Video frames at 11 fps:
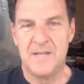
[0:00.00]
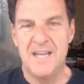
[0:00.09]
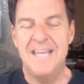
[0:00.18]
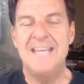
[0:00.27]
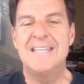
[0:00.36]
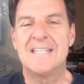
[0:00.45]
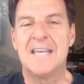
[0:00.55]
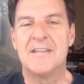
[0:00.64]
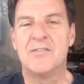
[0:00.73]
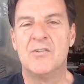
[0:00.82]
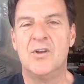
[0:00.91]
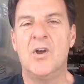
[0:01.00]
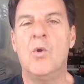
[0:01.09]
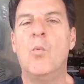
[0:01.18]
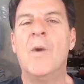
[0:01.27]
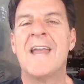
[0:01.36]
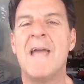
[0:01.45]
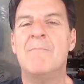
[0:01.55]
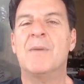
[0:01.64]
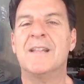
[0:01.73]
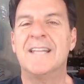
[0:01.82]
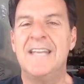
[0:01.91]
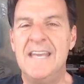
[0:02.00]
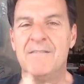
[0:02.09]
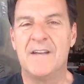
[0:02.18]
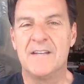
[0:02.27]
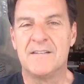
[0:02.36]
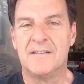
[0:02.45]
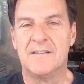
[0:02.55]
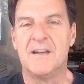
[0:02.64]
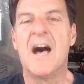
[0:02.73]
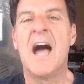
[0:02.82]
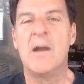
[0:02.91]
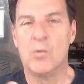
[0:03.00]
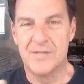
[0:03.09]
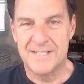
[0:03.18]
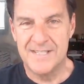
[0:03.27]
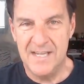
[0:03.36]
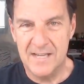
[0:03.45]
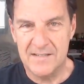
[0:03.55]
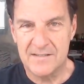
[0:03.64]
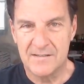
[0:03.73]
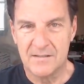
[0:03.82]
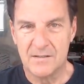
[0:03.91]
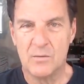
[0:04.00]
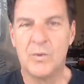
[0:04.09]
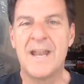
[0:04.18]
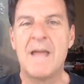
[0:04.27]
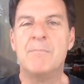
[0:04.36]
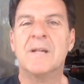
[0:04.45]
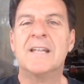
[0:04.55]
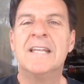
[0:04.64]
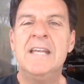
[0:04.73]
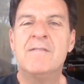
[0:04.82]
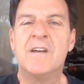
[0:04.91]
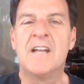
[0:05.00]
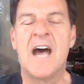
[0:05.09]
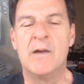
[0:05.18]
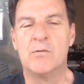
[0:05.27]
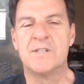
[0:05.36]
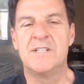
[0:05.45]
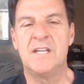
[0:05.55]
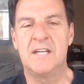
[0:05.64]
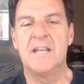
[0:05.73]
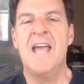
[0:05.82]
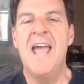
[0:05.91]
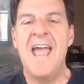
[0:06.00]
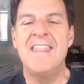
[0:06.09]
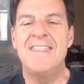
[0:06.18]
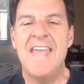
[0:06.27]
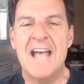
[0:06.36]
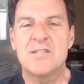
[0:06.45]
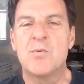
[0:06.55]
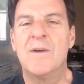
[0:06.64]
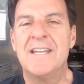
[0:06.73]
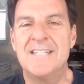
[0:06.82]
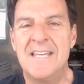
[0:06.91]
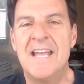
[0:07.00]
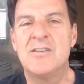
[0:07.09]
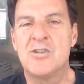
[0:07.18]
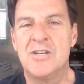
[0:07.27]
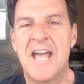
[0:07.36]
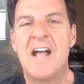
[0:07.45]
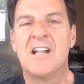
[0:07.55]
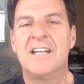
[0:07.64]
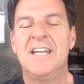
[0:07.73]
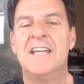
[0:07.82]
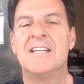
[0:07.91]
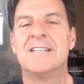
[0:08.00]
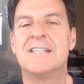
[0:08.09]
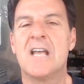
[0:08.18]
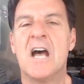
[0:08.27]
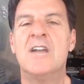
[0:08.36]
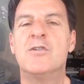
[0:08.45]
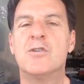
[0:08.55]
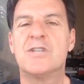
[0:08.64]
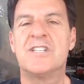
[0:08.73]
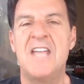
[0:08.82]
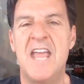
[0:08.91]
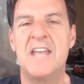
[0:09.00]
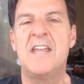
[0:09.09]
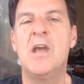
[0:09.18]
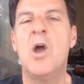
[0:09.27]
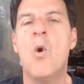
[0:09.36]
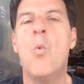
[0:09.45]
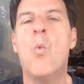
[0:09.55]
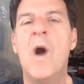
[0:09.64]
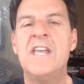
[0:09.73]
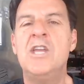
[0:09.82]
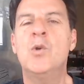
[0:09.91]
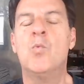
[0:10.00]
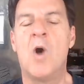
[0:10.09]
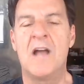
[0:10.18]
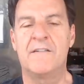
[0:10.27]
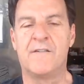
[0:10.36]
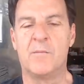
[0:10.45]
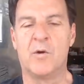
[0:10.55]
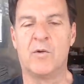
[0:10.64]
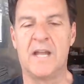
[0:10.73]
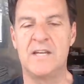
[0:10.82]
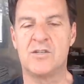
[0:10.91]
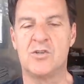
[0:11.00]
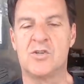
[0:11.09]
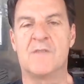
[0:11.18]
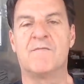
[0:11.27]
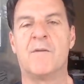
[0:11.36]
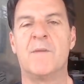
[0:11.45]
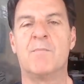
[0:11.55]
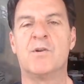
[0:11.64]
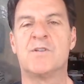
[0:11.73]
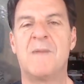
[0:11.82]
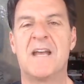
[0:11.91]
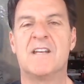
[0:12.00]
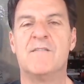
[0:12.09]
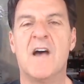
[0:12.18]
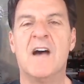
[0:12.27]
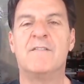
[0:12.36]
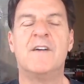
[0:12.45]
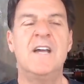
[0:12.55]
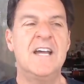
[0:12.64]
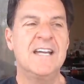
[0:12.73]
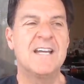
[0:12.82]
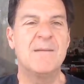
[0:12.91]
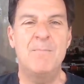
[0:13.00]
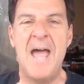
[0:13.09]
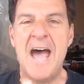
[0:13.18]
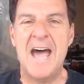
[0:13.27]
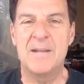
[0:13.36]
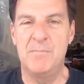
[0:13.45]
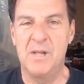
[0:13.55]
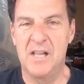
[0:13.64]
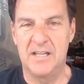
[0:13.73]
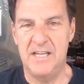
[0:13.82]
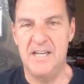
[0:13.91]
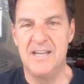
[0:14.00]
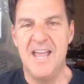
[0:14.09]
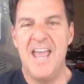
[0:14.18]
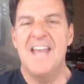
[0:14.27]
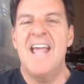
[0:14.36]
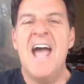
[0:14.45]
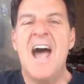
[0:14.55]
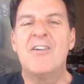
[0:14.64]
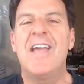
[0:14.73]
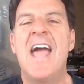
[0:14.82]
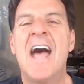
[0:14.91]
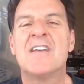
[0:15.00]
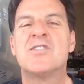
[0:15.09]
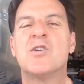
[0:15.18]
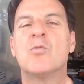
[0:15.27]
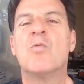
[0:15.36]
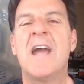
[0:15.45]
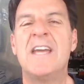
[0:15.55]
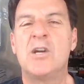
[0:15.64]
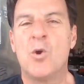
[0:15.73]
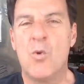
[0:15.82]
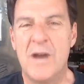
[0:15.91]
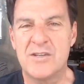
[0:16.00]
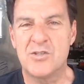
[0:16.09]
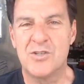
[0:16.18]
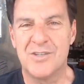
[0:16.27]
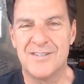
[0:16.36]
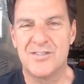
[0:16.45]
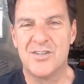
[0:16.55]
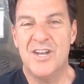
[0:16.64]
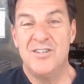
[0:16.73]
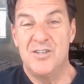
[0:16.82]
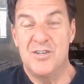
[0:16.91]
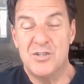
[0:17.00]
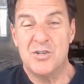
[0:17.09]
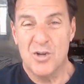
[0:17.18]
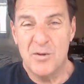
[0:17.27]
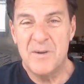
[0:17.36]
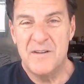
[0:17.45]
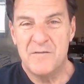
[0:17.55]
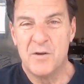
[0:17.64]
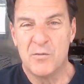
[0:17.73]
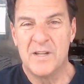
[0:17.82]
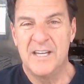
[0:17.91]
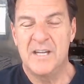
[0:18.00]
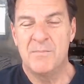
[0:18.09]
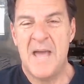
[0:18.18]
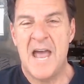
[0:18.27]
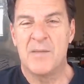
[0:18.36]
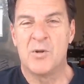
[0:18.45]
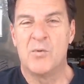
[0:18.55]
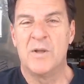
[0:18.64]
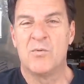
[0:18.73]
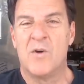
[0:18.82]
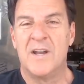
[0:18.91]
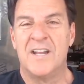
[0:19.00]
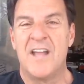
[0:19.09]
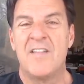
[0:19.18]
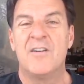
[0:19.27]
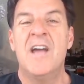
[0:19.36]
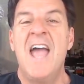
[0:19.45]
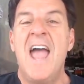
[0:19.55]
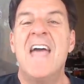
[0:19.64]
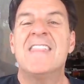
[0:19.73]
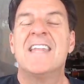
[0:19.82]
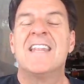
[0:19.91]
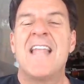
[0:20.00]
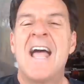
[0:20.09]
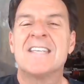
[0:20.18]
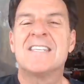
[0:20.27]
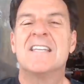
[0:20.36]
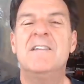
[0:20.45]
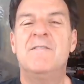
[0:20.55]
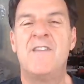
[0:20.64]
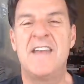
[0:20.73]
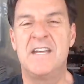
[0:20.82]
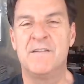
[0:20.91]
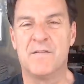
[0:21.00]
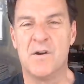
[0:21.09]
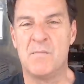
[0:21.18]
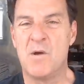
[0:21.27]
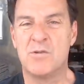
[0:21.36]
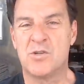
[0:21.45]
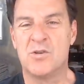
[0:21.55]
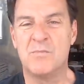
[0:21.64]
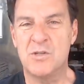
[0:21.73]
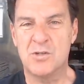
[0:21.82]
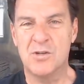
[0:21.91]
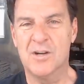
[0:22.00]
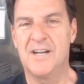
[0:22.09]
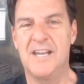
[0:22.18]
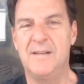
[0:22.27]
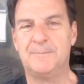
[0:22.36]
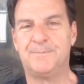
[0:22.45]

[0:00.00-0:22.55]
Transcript: He says, when I believe it, I will see it. When I believe it, I will see it. And that's what intentionality is, is understanding what you want from a relationship from the perspective of compatibility and how to ask the right questions to determine if you're really compatible with one another. And then lastly, vetting for emotional maturity.